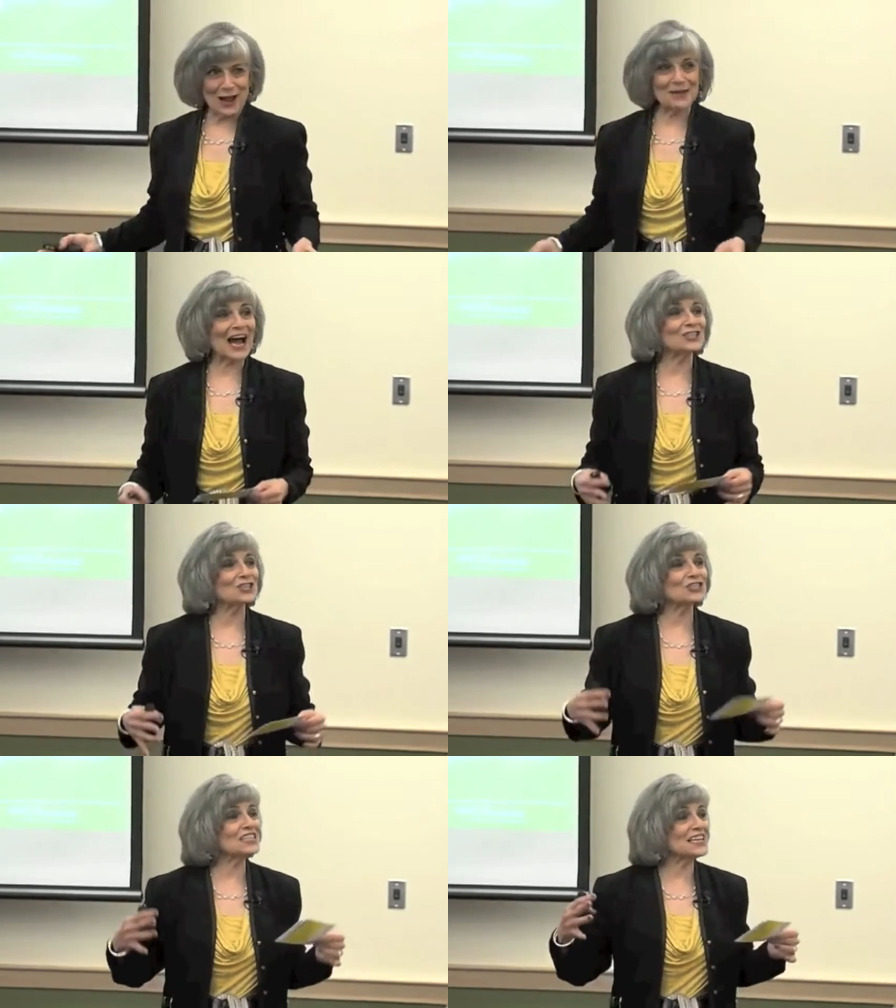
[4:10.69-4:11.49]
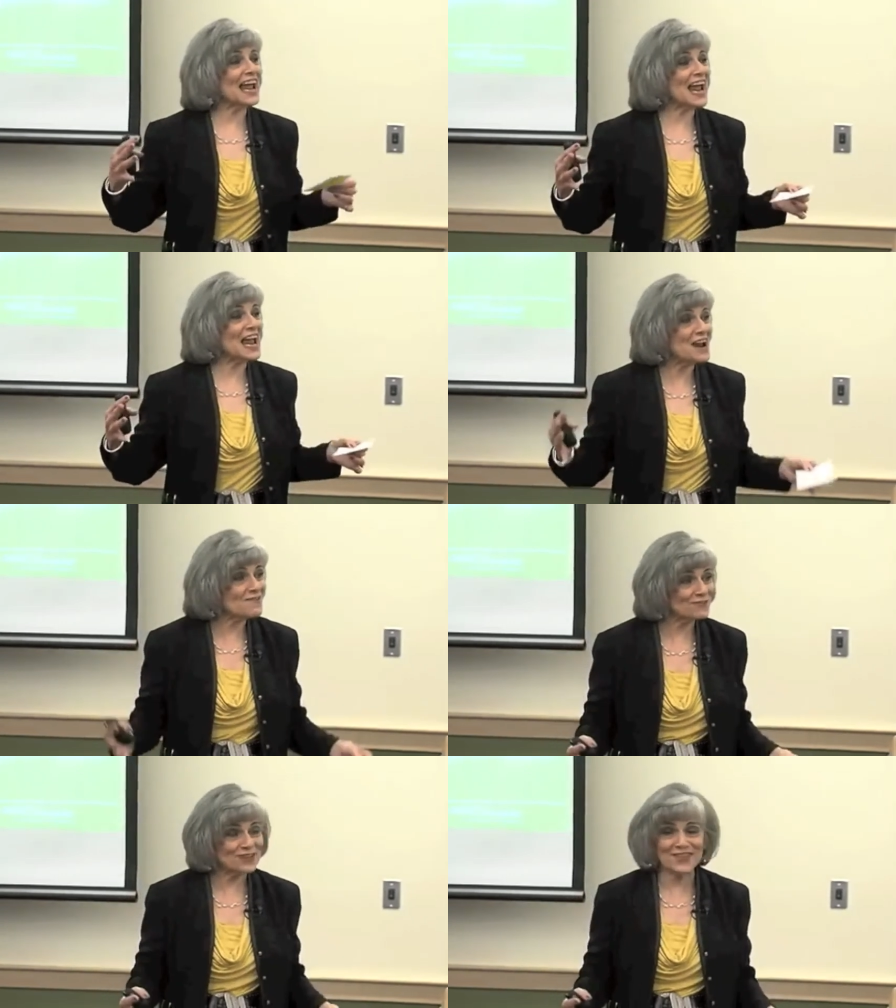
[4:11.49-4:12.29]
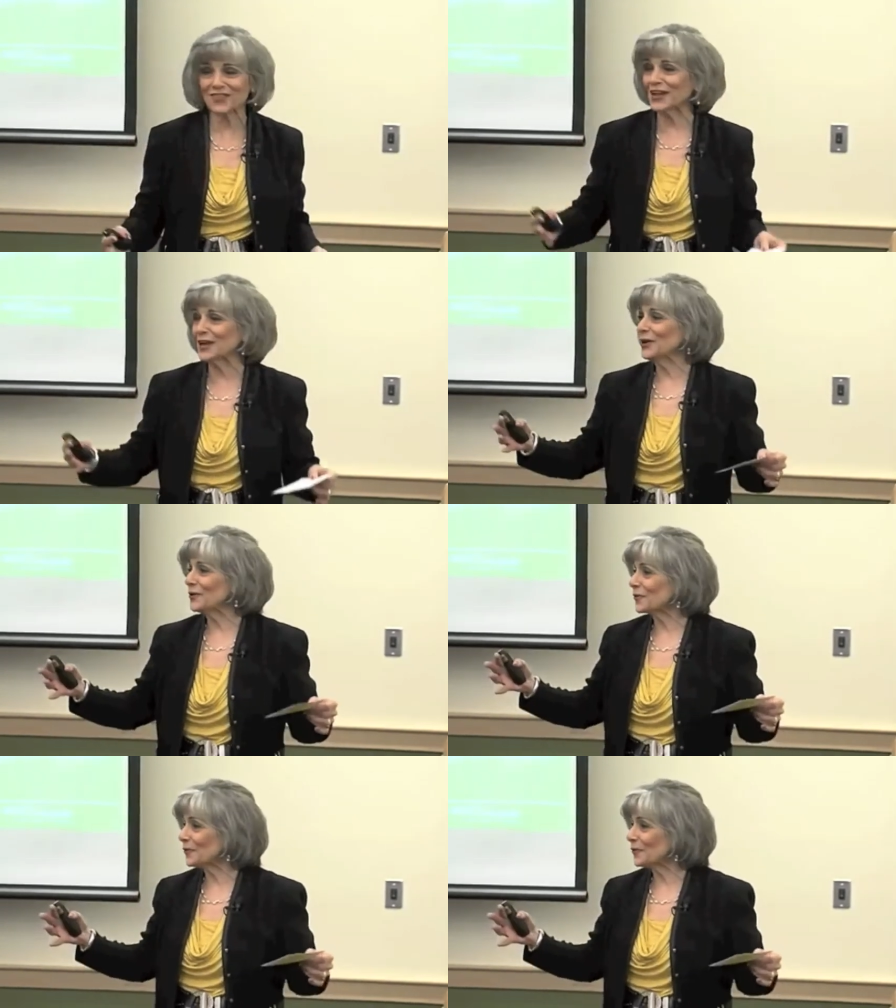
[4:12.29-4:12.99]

I mean, I just did everything